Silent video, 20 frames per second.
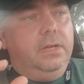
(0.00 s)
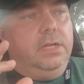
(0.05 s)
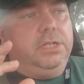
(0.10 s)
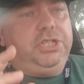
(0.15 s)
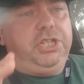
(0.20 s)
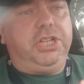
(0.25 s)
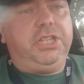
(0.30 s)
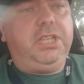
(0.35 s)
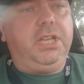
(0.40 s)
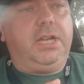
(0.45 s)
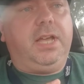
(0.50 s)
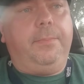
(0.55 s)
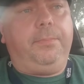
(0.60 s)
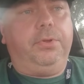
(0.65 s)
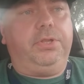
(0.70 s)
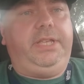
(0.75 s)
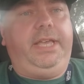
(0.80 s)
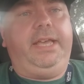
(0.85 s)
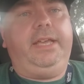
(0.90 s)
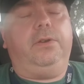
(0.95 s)
just a
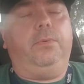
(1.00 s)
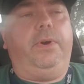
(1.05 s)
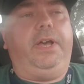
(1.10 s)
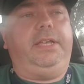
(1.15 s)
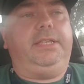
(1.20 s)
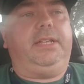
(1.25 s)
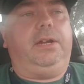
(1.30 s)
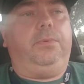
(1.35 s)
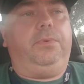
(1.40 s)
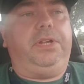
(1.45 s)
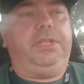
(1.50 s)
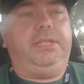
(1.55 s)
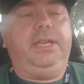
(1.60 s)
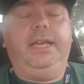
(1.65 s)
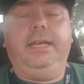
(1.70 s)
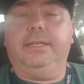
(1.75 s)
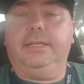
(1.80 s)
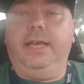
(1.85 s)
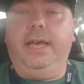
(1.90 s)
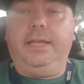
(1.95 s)
couple takeaways that I want to
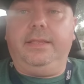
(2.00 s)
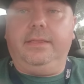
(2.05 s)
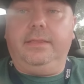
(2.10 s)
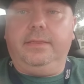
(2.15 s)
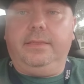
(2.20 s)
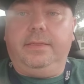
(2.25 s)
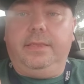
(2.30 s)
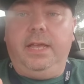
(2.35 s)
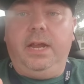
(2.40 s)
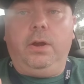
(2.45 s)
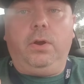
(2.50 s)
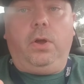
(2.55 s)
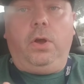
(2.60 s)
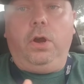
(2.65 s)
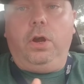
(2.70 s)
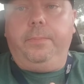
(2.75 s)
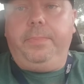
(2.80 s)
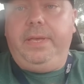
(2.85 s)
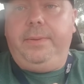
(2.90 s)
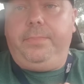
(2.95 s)
say is that there
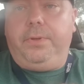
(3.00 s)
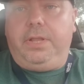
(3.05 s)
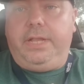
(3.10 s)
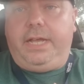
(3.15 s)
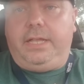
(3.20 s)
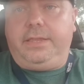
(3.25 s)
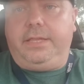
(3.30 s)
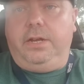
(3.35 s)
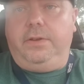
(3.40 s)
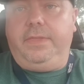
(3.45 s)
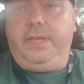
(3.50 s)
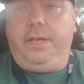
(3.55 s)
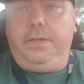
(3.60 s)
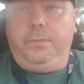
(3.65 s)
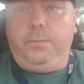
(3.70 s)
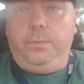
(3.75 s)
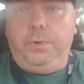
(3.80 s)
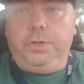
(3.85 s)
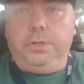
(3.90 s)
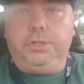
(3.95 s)
are people out there that
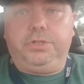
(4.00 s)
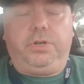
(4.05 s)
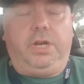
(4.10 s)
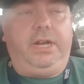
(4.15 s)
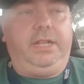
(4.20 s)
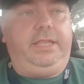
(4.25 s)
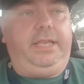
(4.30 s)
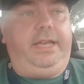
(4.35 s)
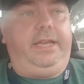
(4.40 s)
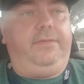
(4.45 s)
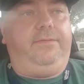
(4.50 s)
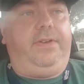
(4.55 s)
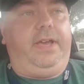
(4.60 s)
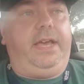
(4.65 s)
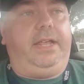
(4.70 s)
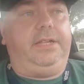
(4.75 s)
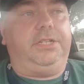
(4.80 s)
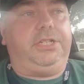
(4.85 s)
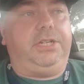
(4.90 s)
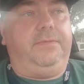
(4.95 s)
will try to take
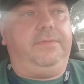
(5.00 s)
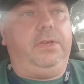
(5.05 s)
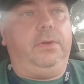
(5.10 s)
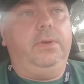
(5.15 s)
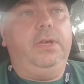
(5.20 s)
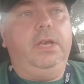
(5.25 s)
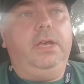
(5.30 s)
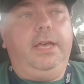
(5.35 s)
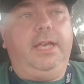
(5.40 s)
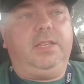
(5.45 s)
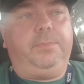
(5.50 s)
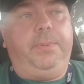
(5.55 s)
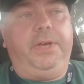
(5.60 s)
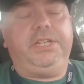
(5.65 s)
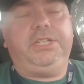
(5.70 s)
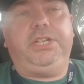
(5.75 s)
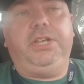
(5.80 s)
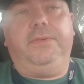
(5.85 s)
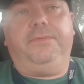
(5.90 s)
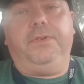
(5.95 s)
advantage of you,
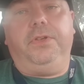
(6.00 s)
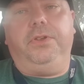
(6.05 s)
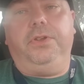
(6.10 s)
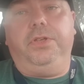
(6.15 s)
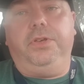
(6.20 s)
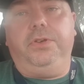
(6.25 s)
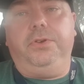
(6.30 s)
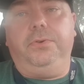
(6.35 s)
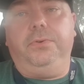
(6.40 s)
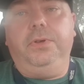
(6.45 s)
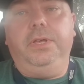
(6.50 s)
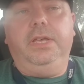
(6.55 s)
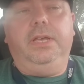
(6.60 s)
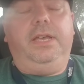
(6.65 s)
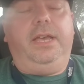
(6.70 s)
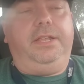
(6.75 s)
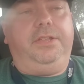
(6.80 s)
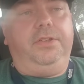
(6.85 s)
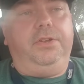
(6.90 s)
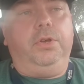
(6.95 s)
especially if you're new
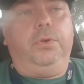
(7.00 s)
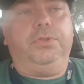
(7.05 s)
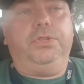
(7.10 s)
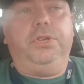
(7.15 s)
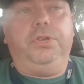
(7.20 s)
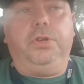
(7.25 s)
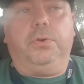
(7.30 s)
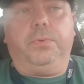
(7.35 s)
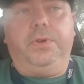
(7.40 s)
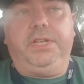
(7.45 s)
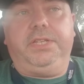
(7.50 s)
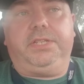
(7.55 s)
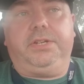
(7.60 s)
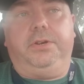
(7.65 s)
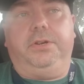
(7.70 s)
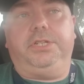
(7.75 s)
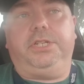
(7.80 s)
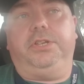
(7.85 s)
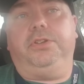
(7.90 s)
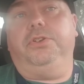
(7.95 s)
and you don't do your
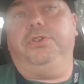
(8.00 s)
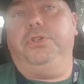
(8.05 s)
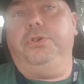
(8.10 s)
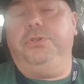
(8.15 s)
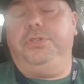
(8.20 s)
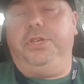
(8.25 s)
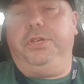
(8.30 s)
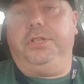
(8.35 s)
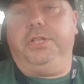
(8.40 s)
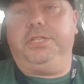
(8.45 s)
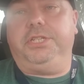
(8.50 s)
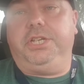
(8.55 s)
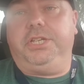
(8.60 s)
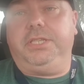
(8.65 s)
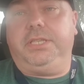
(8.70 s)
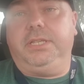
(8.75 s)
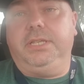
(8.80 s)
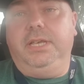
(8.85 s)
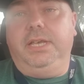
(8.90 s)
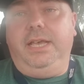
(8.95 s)
research and your due
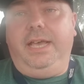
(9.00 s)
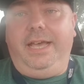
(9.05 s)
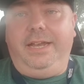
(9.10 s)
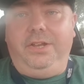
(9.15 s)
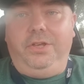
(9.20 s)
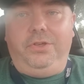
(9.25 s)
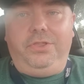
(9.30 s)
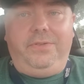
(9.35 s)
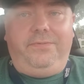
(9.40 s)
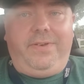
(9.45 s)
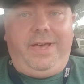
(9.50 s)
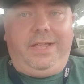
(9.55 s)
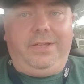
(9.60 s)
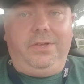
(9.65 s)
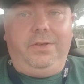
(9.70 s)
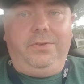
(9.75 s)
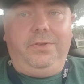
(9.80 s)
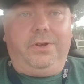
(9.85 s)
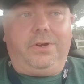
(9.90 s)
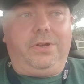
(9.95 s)
diligence and know the
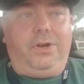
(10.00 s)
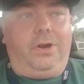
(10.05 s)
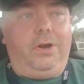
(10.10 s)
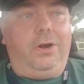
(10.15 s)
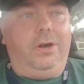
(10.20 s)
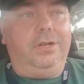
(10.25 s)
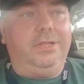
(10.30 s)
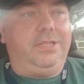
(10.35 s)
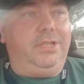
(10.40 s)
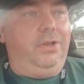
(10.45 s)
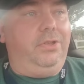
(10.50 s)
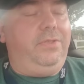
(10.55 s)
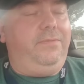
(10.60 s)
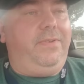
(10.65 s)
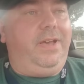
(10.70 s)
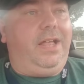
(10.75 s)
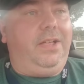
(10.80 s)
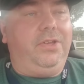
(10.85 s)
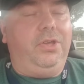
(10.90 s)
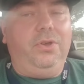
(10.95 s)
value of your cards, know the
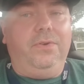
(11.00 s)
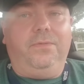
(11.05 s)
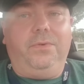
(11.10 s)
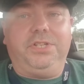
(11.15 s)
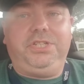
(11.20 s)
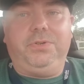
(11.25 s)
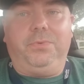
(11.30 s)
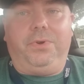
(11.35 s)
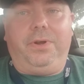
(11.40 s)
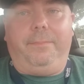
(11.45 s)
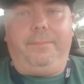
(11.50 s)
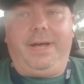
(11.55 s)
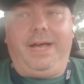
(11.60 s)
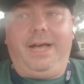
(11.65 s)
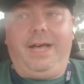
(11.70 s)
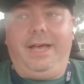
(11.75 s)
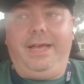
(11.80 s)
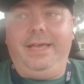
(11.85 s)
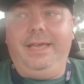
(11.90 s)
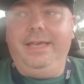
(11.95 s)
value of what you want to
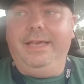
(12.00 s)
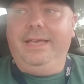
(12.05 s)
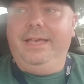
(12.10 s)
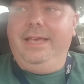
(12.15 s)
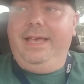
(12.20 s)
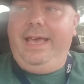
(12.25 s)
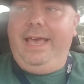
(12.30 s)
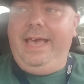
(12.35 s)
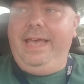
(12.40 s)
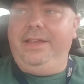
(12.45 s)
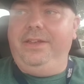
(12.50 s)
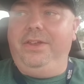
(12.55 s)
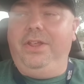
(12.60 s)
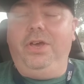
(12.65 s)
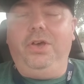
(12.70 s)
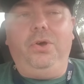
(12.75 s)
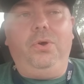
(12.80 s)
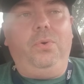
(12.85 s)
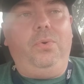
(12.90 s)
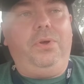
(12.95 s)
buy, and
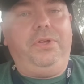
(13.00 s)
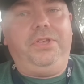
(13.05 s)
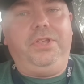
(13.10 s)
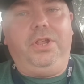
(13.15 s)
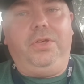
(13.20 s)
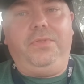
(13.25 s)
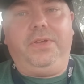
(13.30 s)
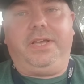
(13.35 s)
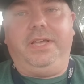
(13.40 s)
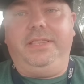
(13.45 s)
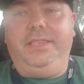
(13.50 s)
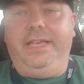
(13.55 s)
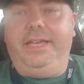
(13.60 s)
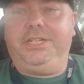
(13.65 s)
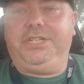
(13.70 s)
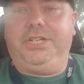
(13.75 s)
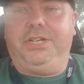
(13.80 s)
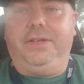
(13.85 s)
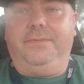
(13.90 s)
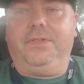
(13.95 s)
know, you know, the
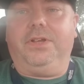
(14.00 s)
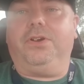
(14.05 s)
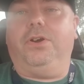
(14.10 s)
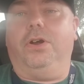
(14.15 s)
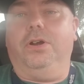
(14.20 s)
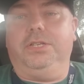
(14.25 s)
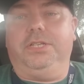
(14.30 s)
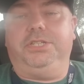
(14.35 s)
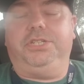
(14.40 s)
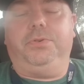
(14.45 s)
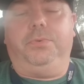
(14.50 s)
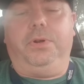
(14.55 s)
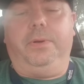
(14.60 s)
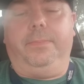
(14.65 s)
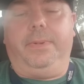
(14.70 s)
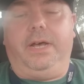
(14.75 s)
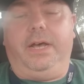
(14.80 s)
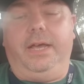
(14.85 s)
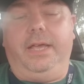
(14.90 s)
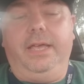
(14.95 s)
condition of the cards that you want to
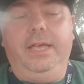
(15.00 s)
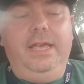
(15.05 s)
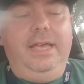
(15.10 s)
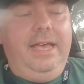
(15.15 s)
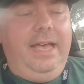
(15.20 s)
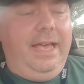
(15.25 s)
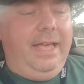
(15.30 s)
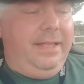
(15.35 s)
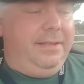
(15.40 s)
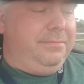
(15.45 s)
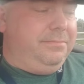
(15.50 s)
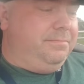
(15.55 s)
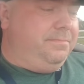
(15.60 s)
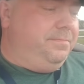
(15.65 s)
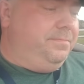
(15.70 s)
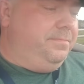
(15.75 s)
buy. And